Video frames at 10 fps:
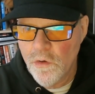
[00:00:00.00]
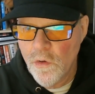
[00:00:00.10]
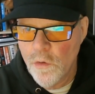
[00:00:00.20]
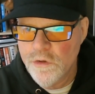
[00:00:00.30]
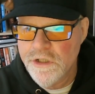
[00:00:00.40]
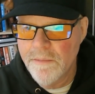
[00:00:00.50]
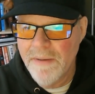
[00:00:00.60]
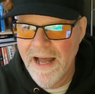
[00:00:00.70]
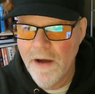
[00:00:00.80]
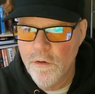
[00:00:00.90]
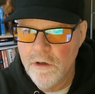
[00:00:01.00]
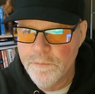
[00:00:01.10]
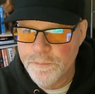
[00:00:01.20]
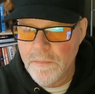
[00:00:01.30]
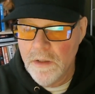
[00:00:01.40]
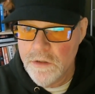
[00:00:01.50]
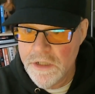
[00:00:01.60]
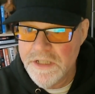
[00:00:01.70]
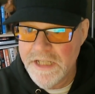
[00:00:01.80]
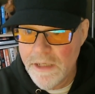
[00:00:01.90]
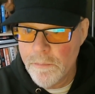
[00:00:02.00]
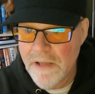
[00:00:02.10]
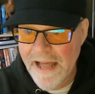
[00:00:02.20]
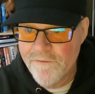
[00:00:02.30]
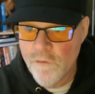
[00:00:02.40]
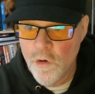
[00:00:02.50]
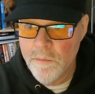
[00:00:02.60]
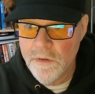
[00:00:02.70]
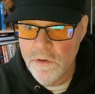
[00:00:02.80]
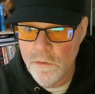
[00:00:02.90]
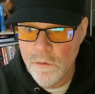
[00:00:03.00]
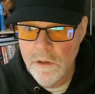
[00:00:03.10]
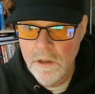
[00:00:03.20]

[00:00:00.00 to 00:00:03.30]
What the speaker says: holds the power to deplatform you